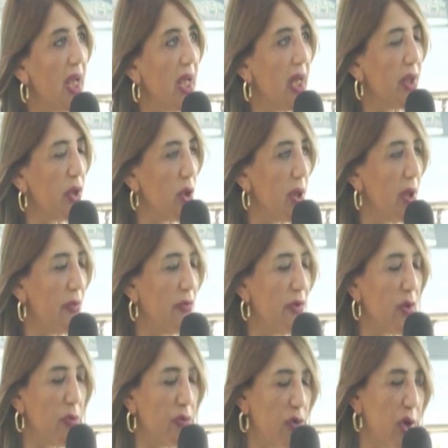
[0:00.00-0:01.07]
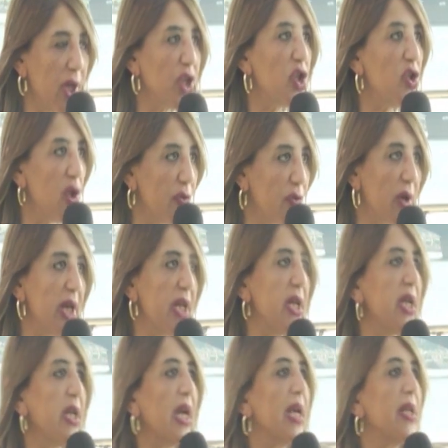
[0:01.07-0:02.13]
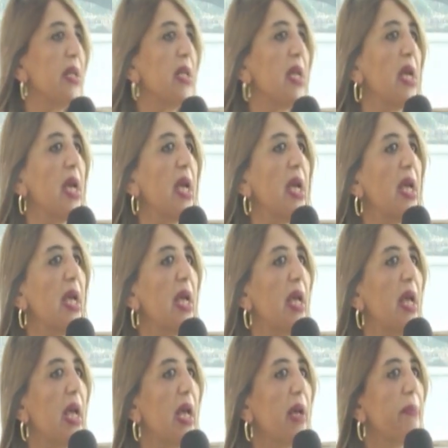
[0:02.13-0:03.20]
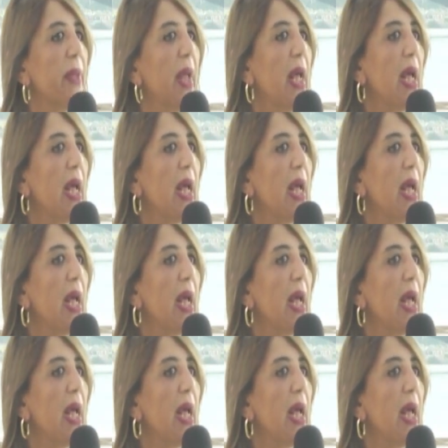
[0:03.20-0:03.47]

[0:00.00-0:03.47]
uh vocational training and uh